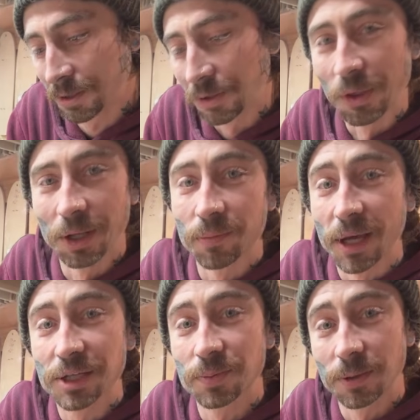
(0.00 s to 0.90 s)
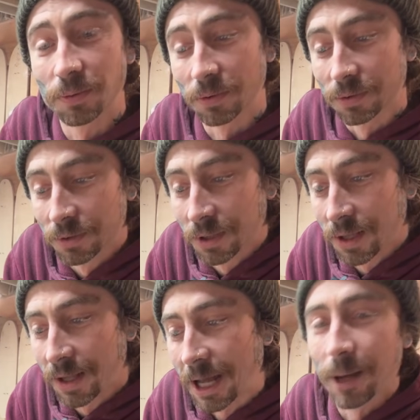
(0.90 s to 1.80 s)
that makes people
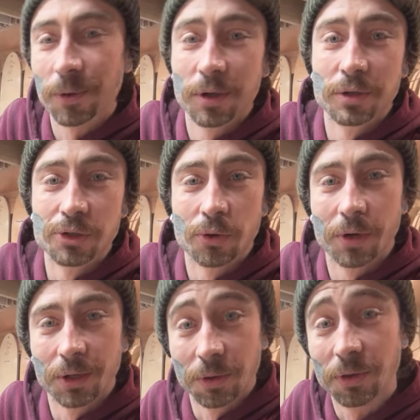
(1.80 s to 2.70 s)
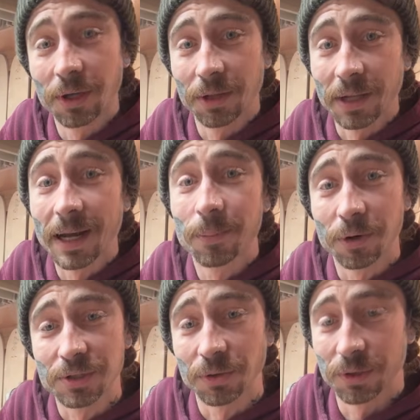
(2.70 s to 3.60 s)
happy enjoying the thing that I
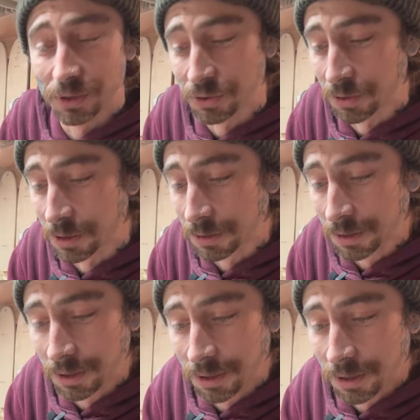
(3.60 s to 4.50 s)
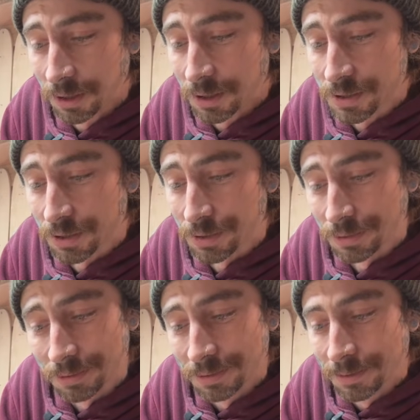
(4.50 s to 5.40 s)
personally enjoy.
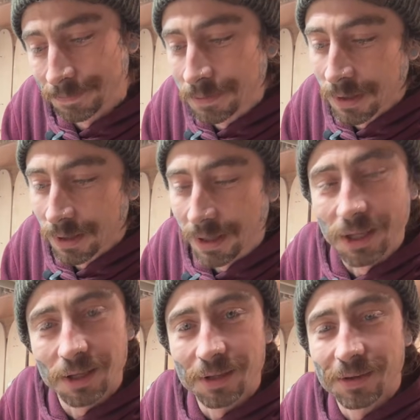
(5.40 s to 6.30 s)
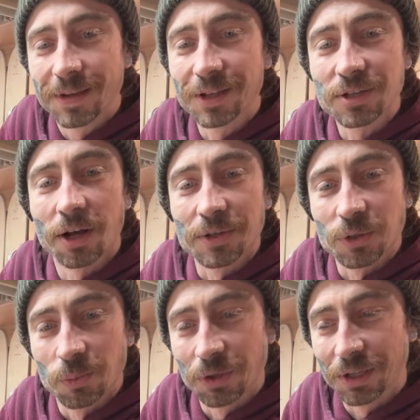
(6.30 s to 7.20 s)
So it's
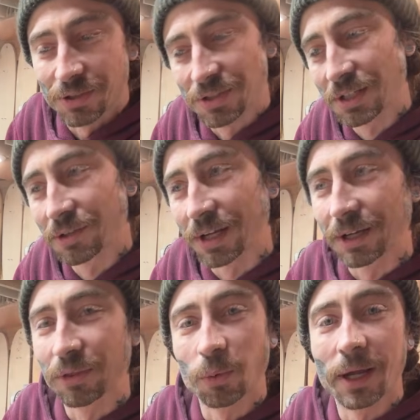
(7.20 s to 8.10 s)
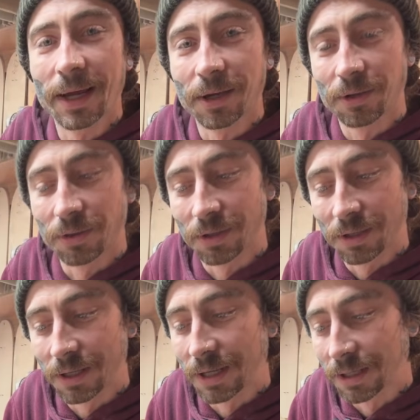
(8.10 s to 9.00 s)
awesome. You get to see like the
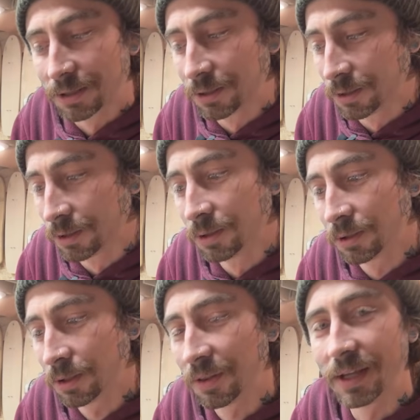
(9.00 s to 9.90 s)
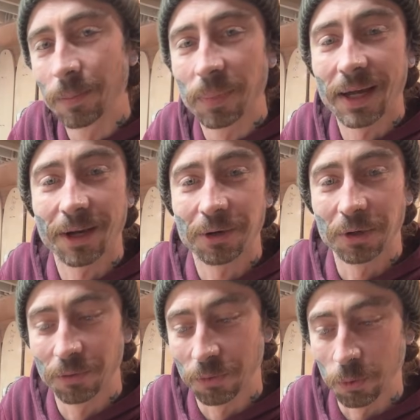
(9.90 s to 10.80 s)
impact
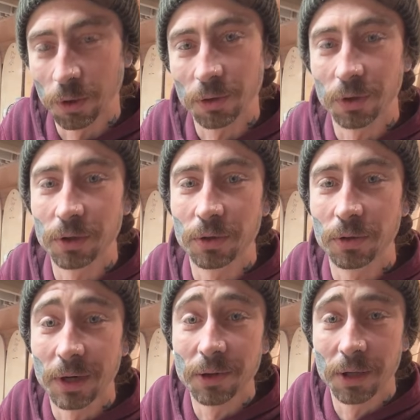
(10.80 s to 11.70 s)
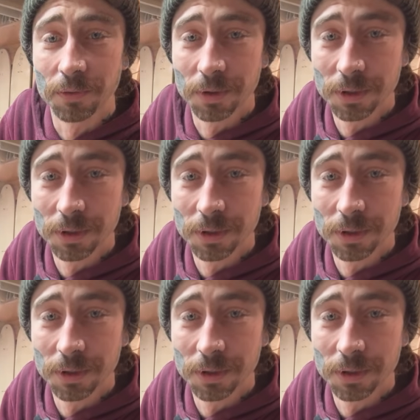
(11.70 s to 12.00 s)
of the work that you do. I love